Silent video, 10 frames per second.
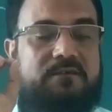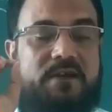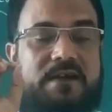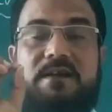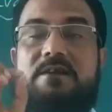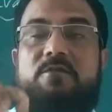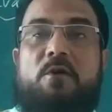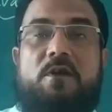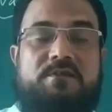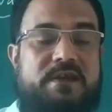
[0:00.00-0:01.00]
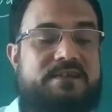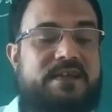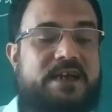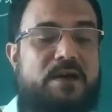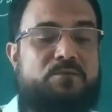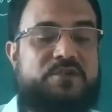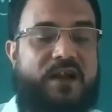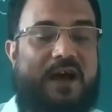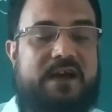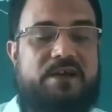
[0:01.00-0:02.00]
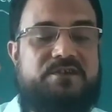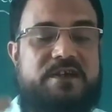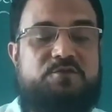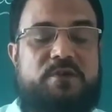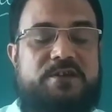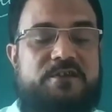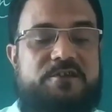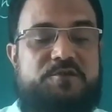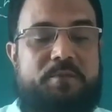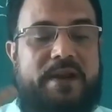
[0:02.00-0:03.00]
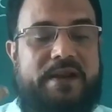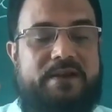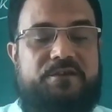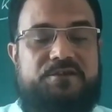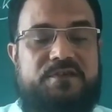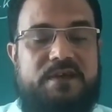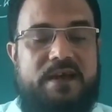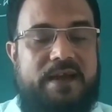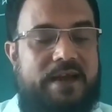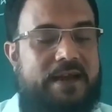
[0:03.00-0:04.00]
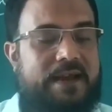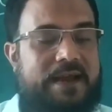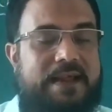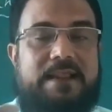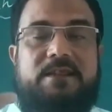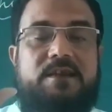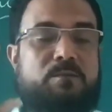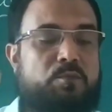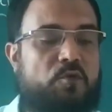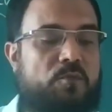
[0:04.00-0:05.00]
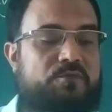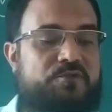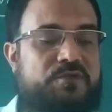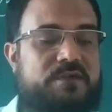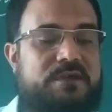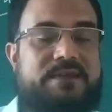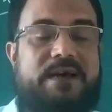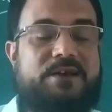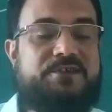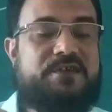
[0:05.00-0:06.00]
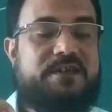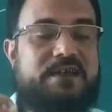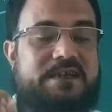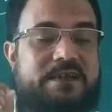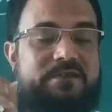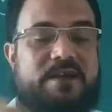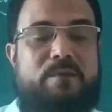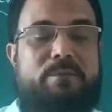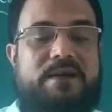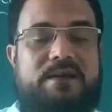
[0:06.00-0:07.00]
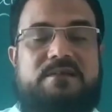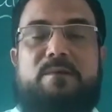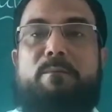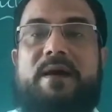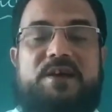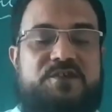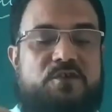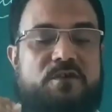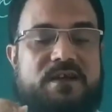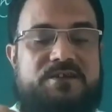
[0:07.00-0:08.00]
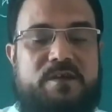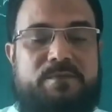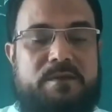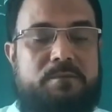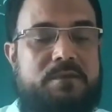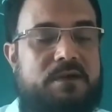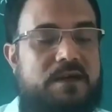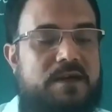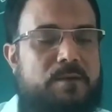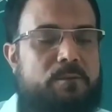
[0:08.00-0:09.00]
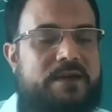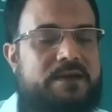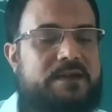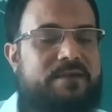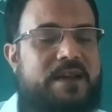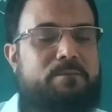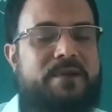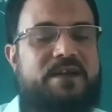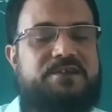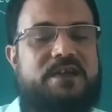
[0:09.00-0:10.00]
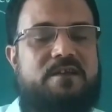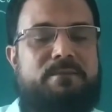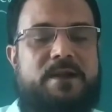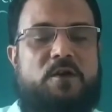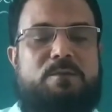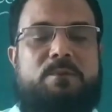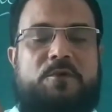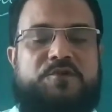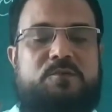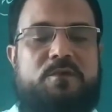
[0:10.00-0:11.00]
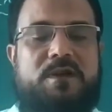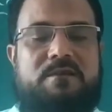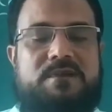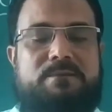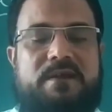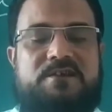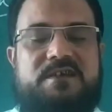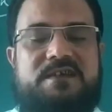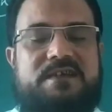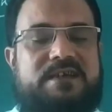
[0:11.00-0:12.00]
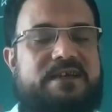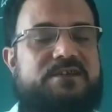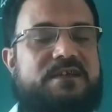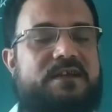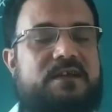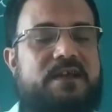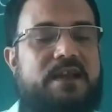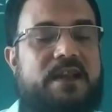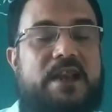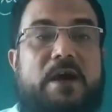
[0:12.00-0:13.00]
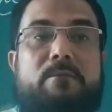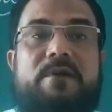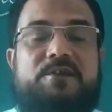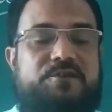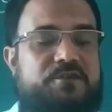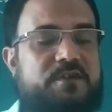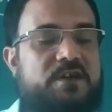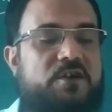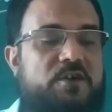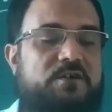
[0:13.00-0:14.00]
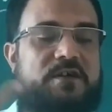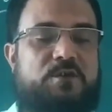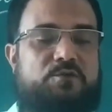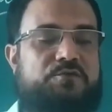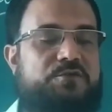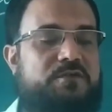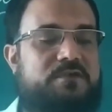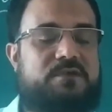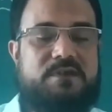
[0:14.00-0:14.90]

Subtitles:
fertility falls as incomes rise, education spreads, and health improves. Thus, development is the best contraceptive. But development itself may not be possible if the present increase in numbers continues.